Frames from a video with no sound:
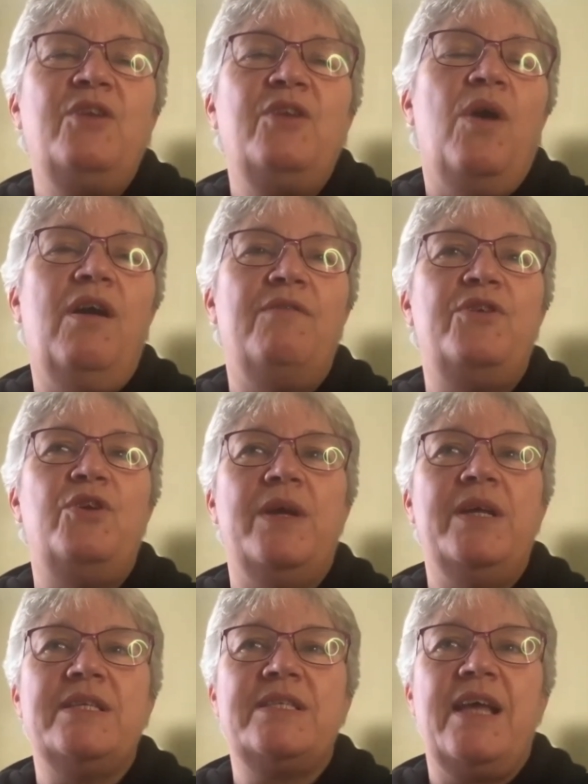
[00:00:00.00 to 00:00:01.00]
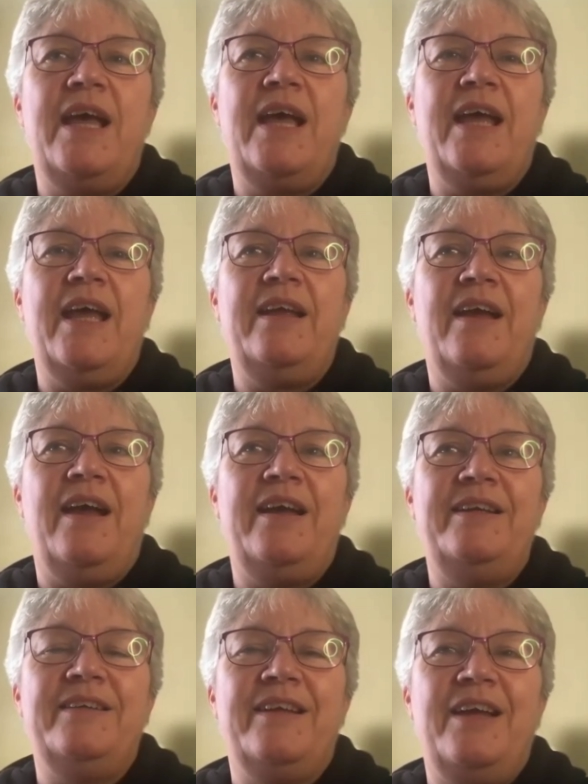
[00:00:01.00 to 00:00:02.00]
what her view is, and
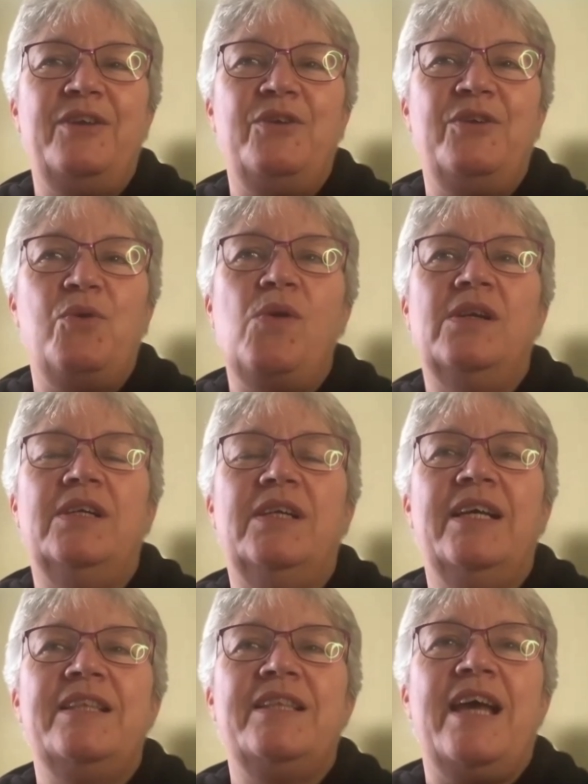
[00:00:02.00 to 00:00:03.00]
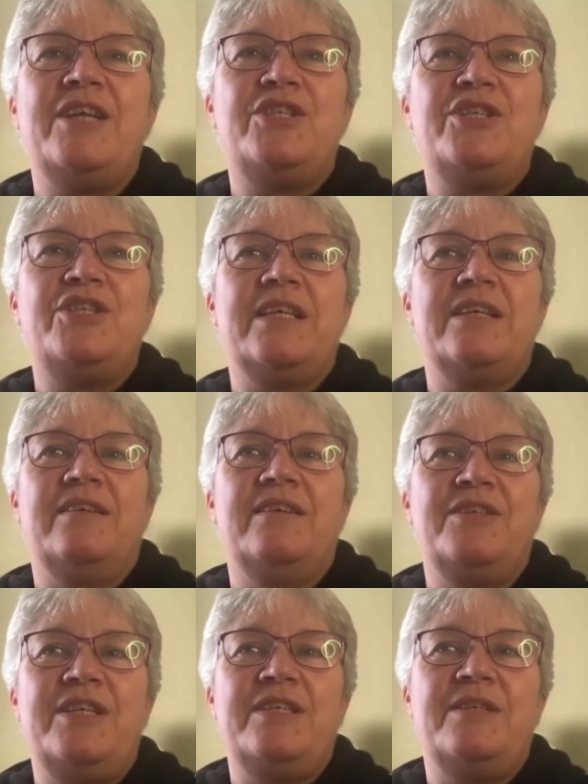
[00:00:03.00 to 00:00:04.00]
I know that she's a
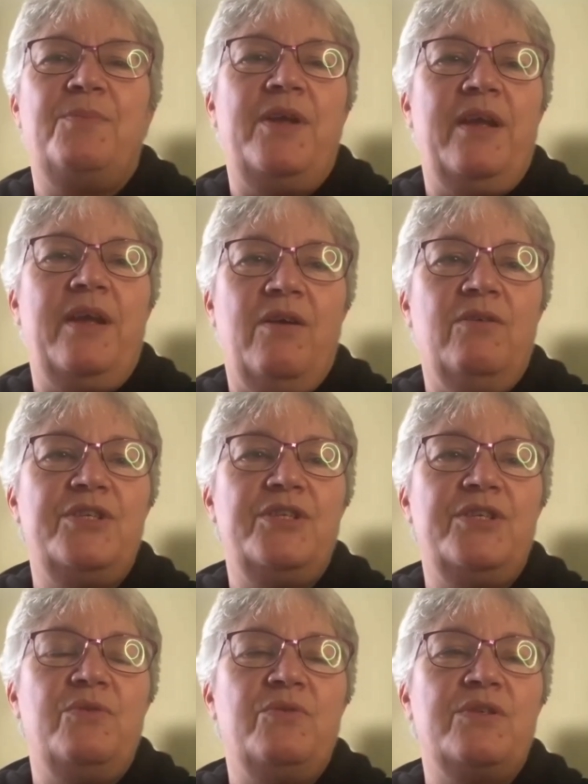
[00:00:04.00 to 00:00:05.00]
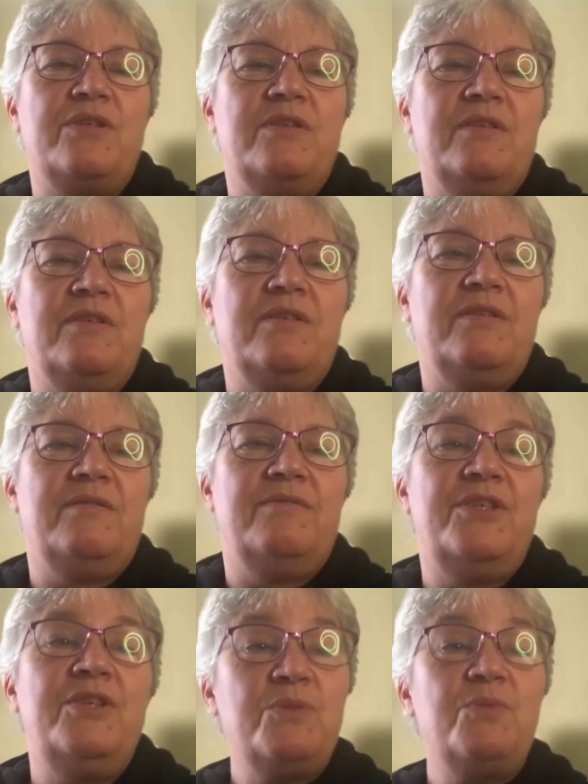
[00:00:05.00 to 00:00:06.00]
bright girl. She knows
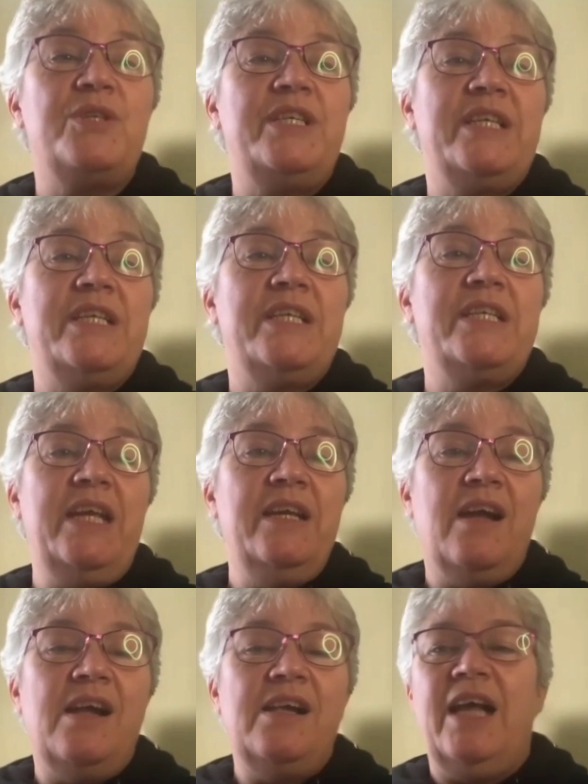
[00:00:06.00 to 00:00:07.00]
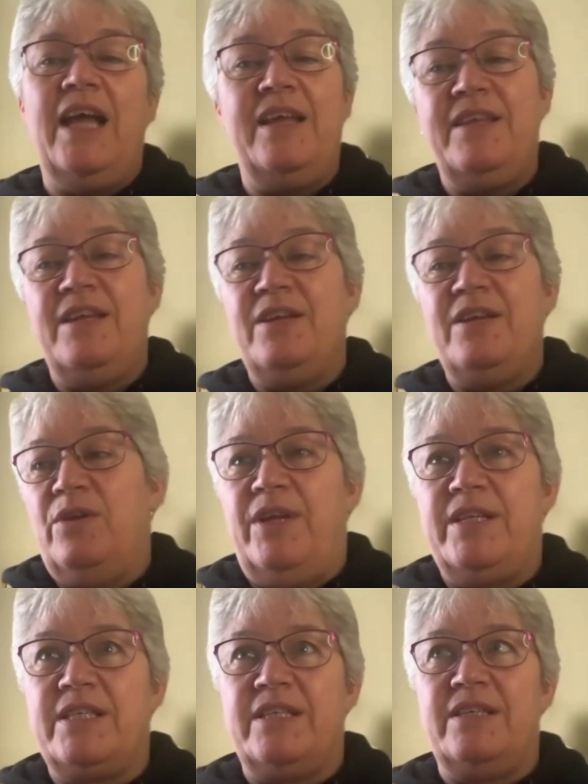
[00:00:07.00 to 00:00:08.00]
what she can see, and I think all her
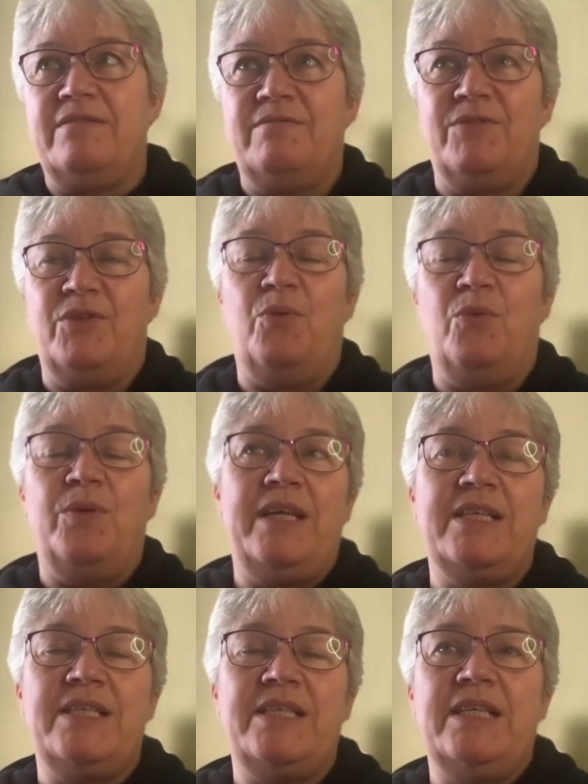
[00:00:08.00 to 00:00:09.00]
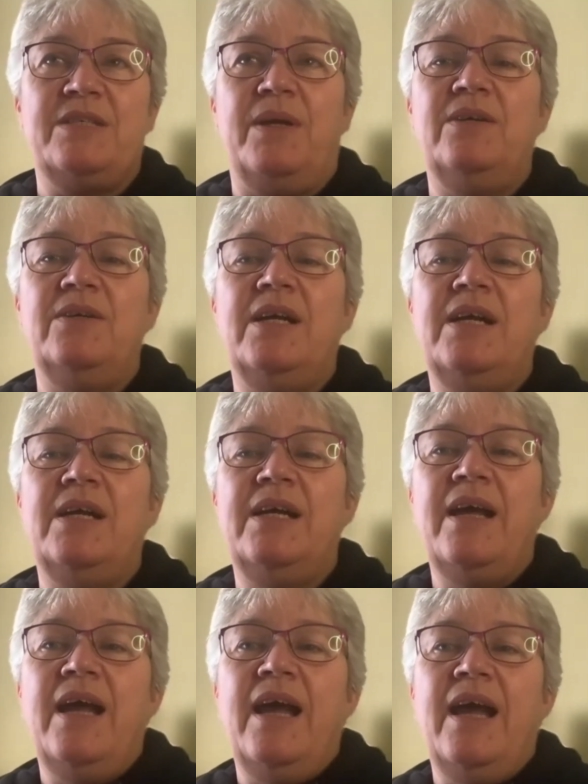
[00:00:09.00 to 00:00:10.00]
friends can know what they can see as well.
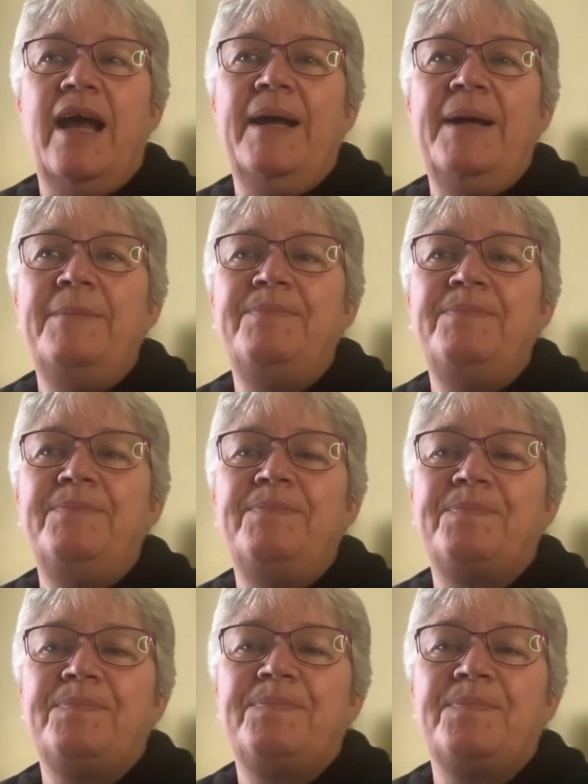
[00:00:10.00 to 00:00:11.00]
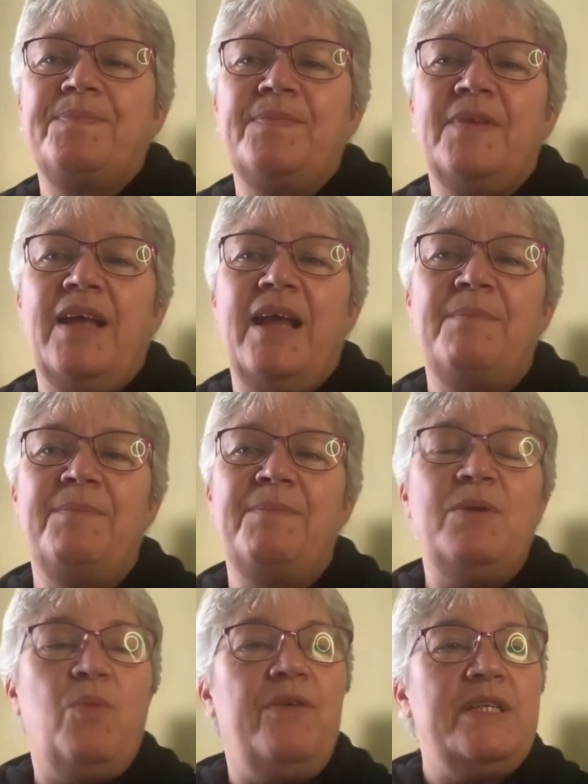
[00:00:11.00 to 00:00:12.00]
But
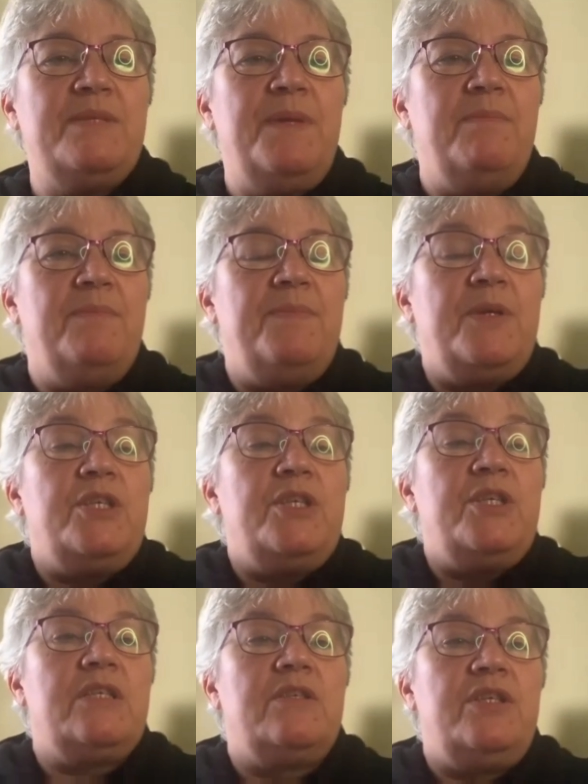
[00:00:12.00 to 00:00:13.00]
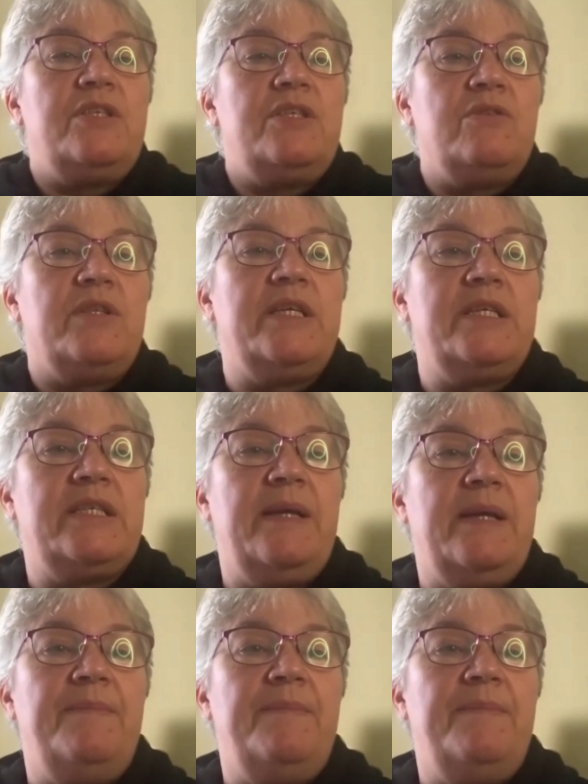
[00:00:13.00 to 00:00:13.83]
it worries me because she's got this